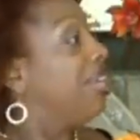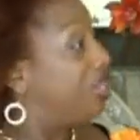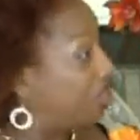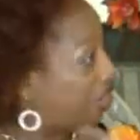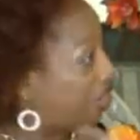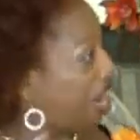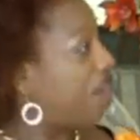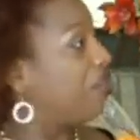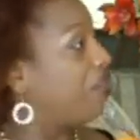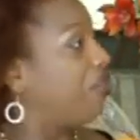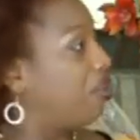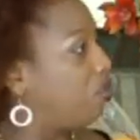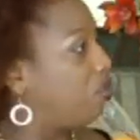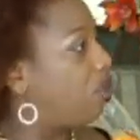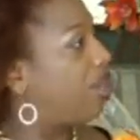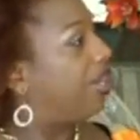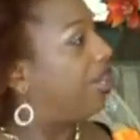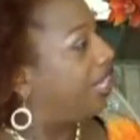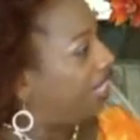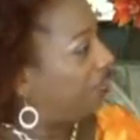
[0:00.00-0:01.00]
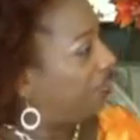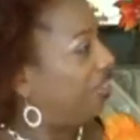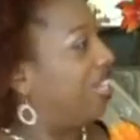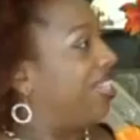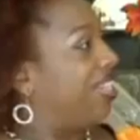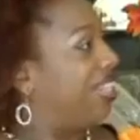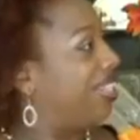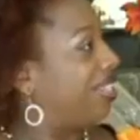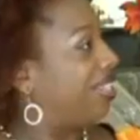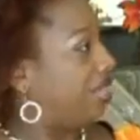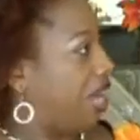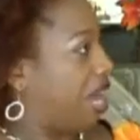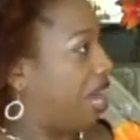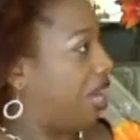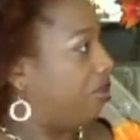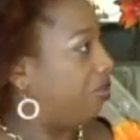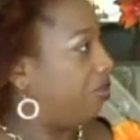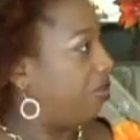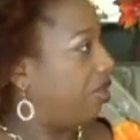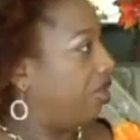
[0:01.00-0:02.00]
to everyone, even in this
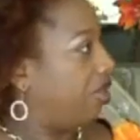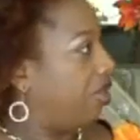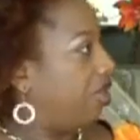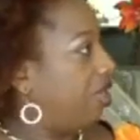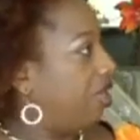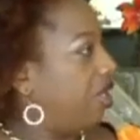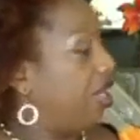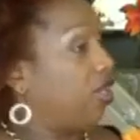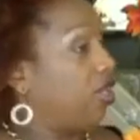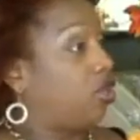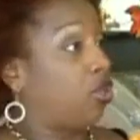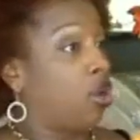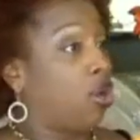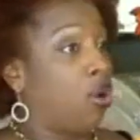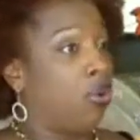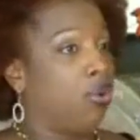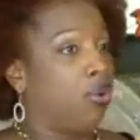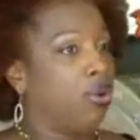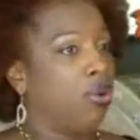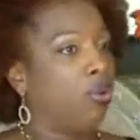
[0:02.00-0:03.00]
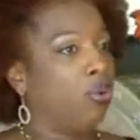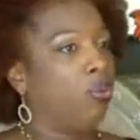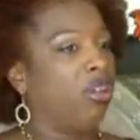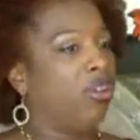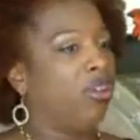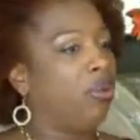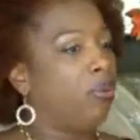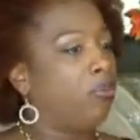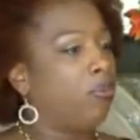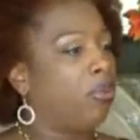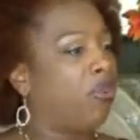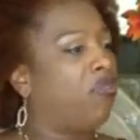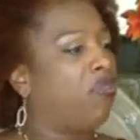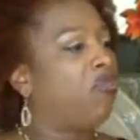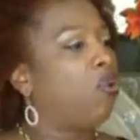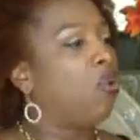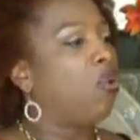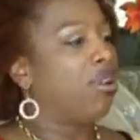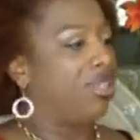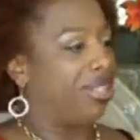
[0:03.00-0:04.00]
time. Yeah. And so
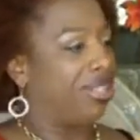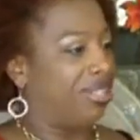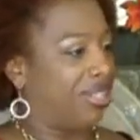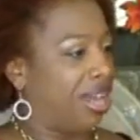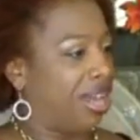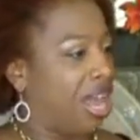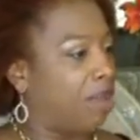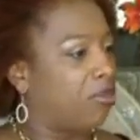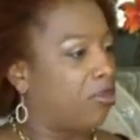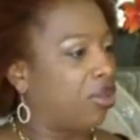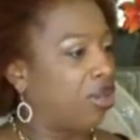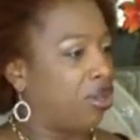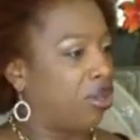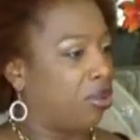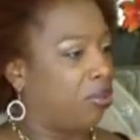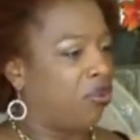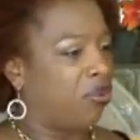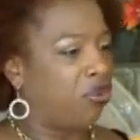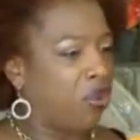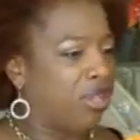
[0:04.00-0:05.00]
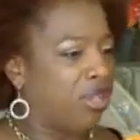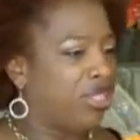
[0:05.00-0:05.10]
before this time occurred, before